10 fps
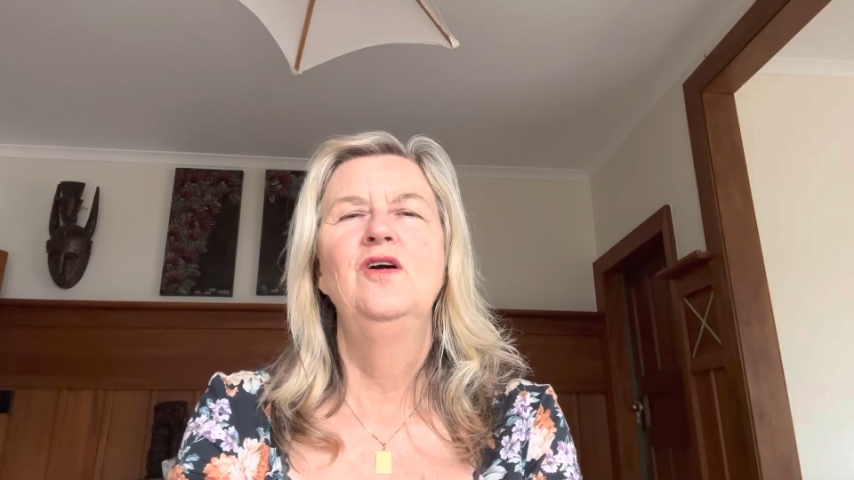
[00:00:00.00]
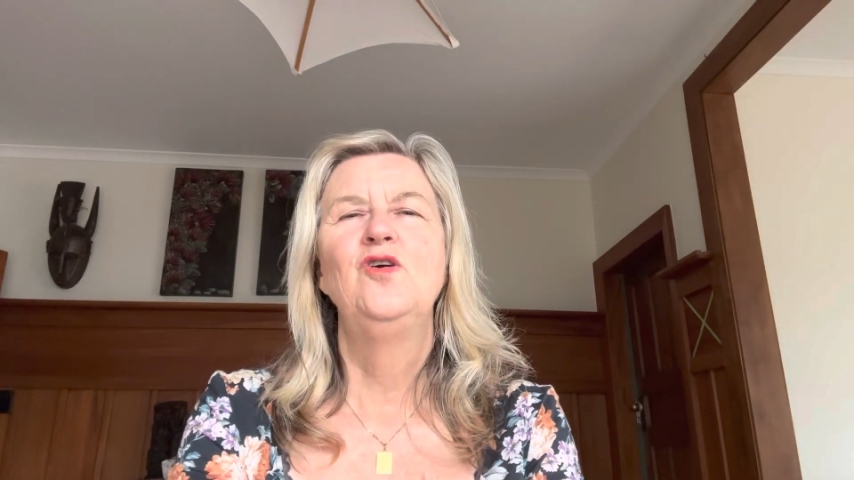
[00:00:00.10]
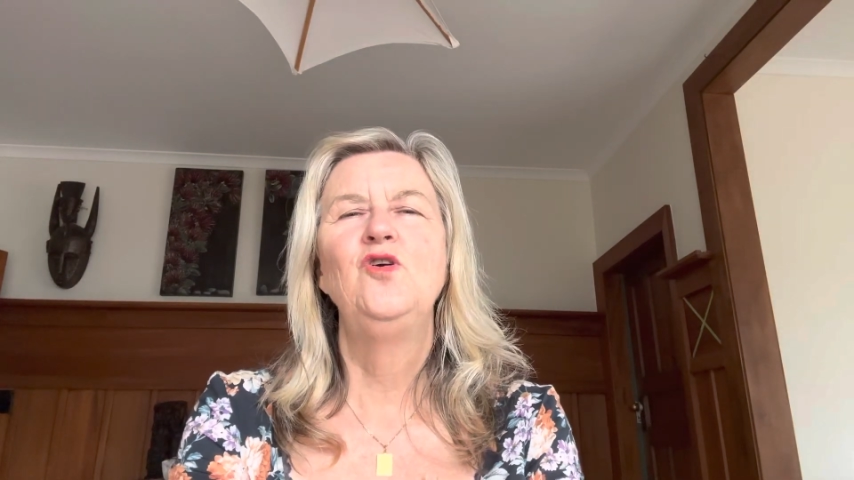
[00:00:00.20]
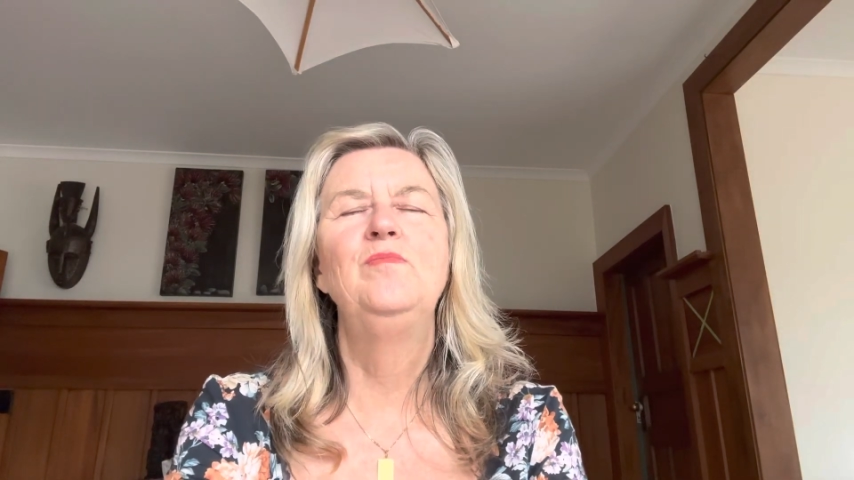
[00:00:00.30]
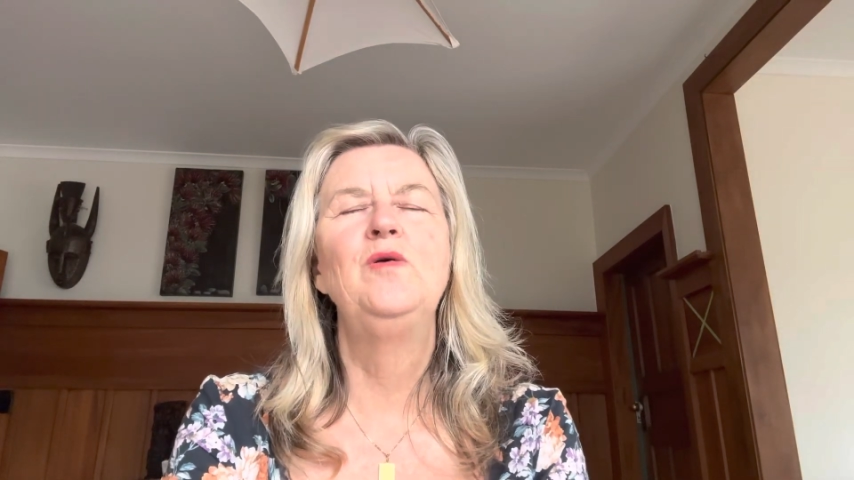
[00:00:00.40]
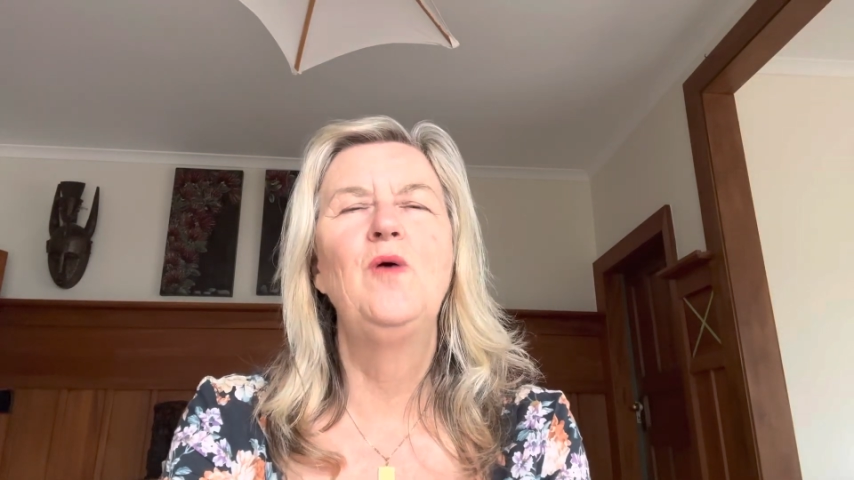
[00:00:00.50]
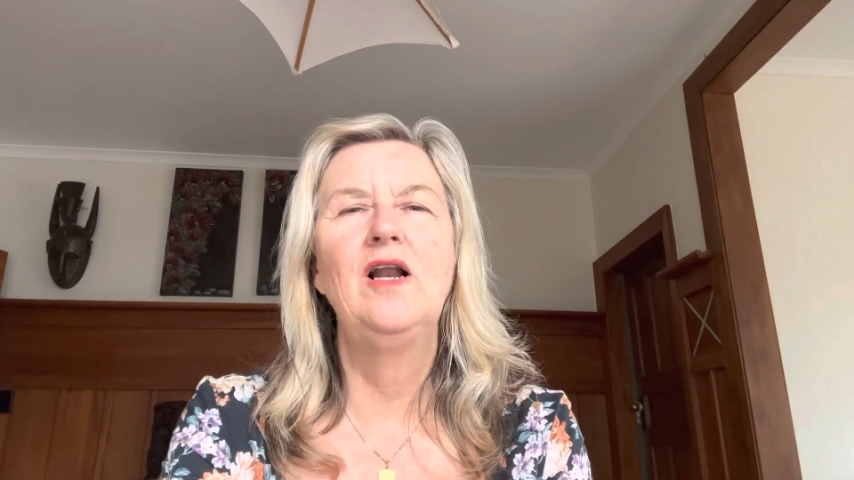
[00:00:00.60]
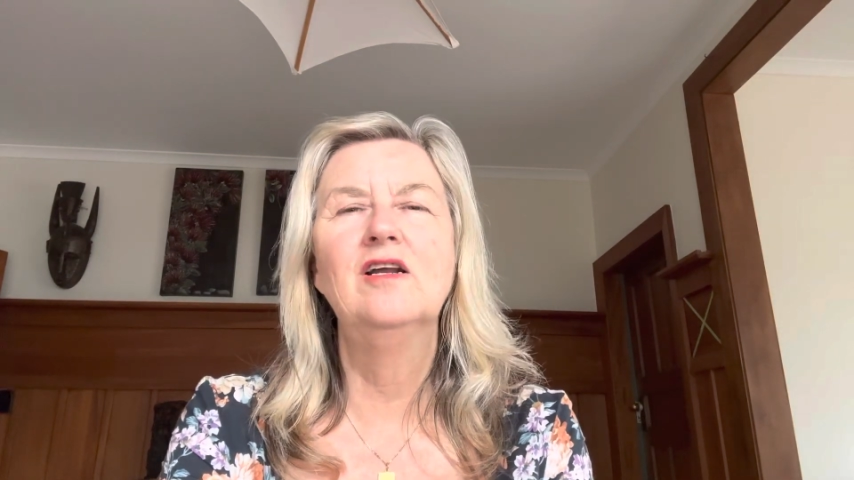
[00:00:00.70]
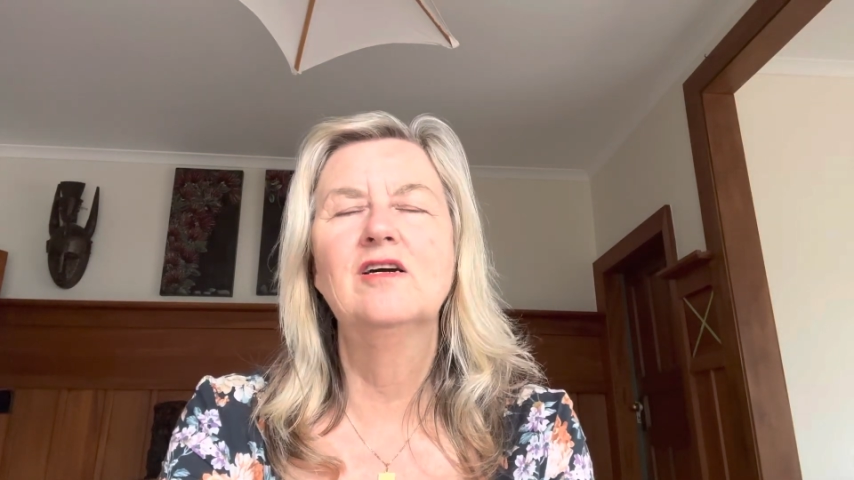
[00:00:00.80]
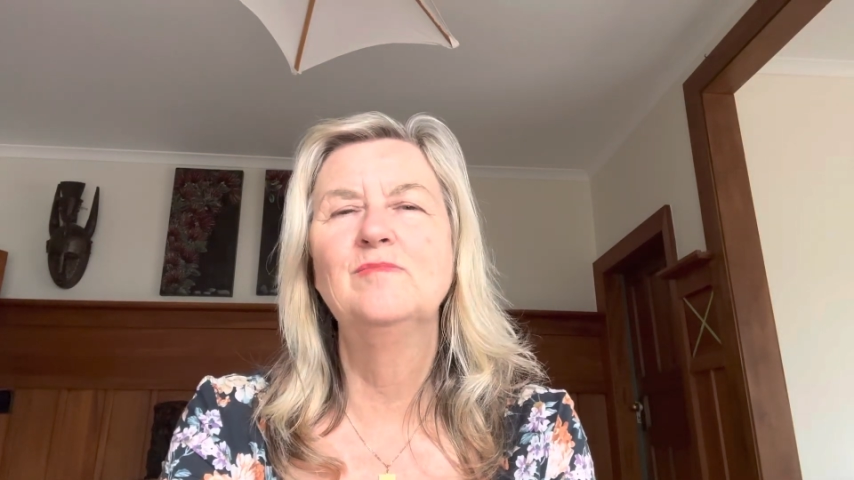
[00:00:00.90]
you'll be
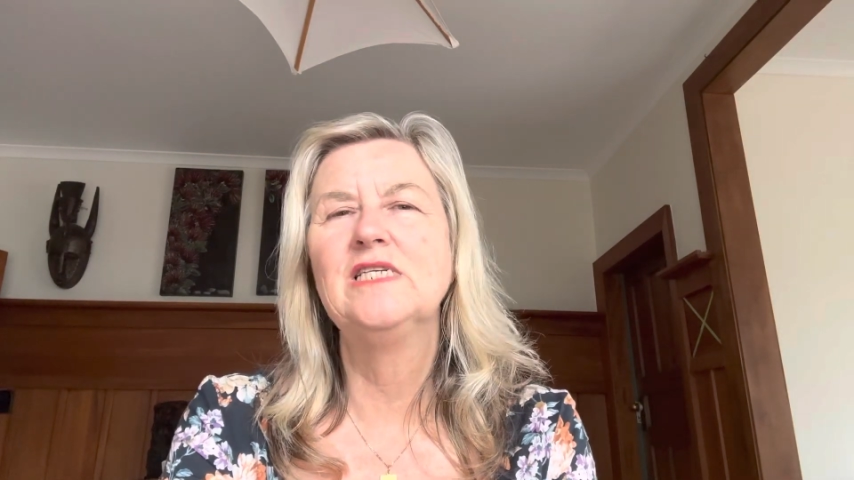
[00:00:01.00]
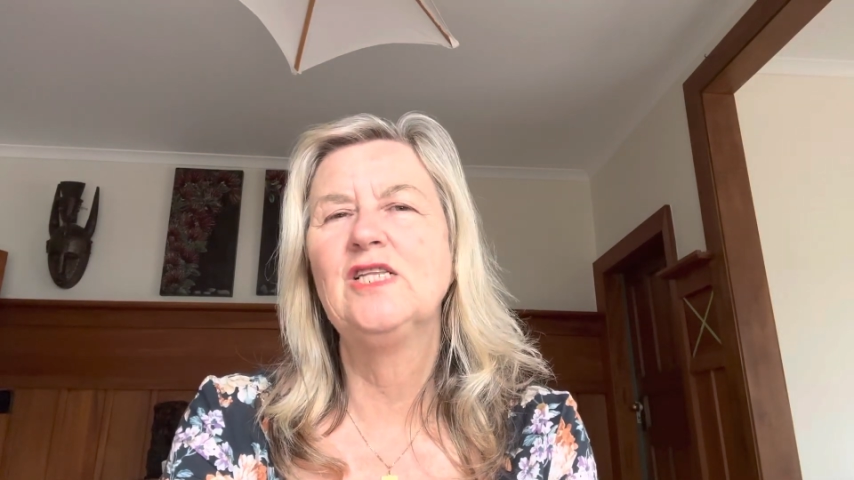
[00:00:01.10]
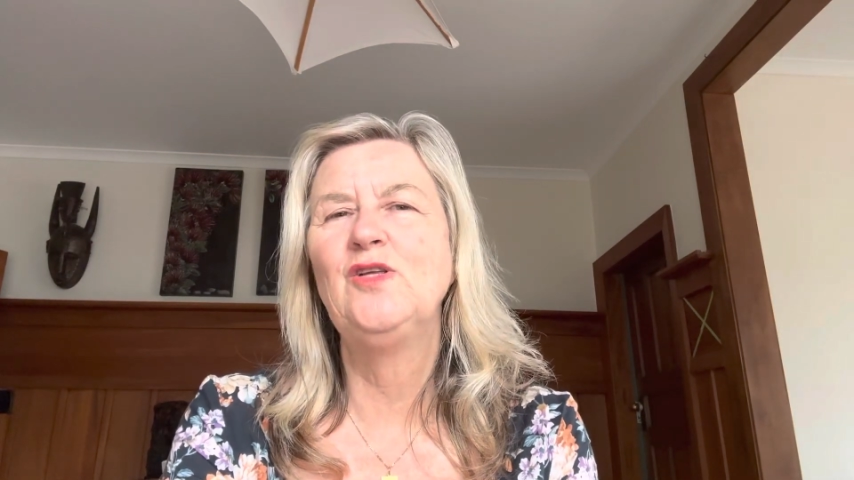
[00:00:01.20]
welcomed at the